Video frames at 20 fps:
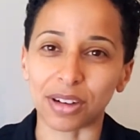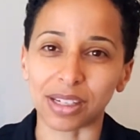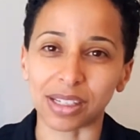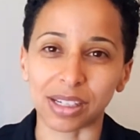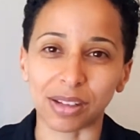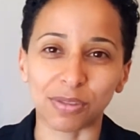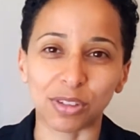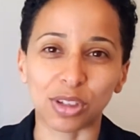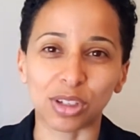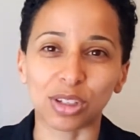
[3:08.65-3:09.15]
And
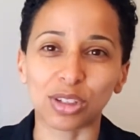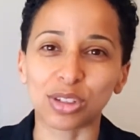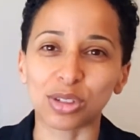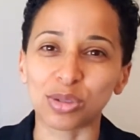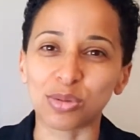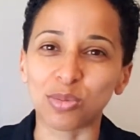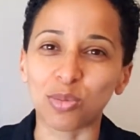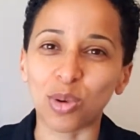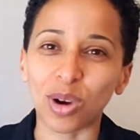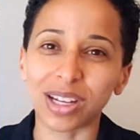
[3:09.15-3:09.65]
if you can do
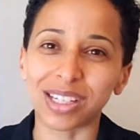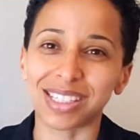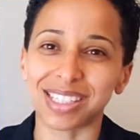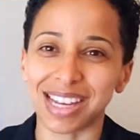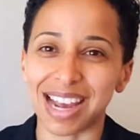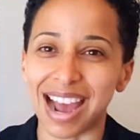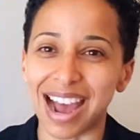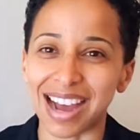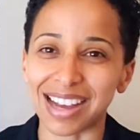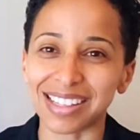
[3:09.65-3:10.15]
one
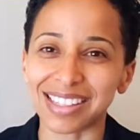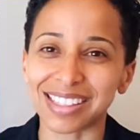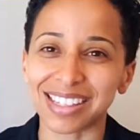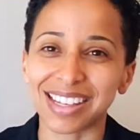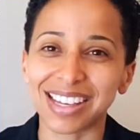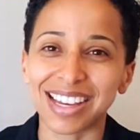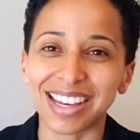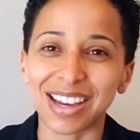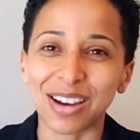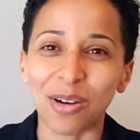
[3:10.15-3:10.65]
task
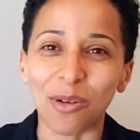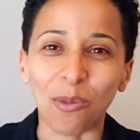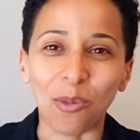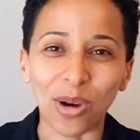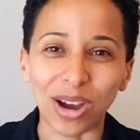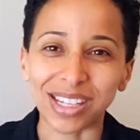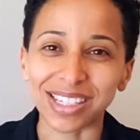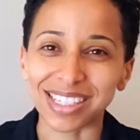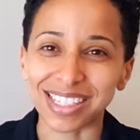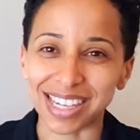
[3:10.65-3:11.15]

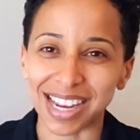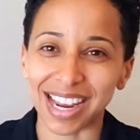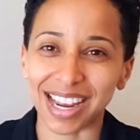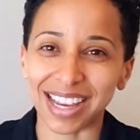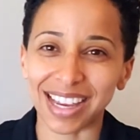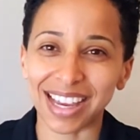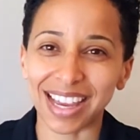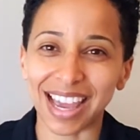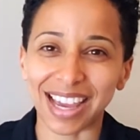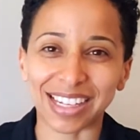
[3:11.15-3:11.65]
one
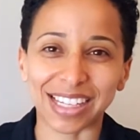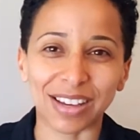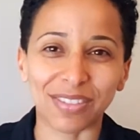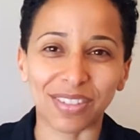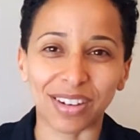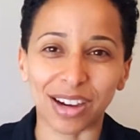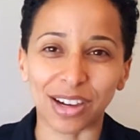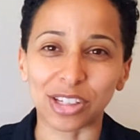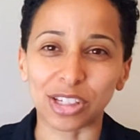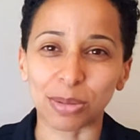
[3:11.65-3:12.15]
day and give
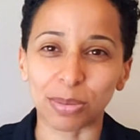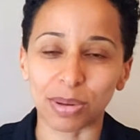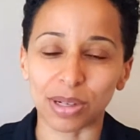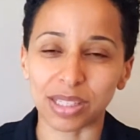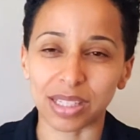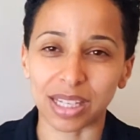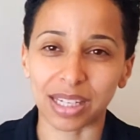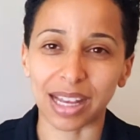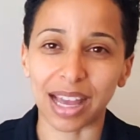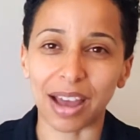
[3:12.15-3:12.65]

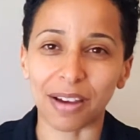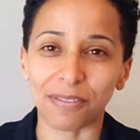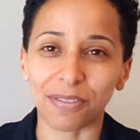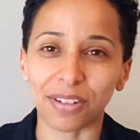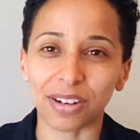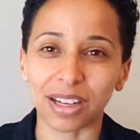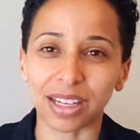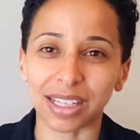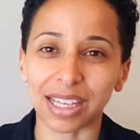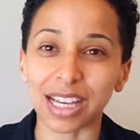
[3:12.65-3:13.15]
100%
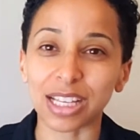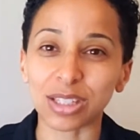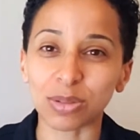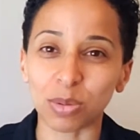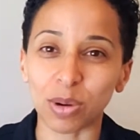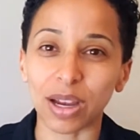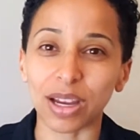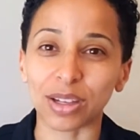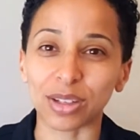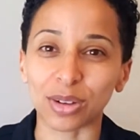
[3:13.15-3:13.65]
effort, guess what?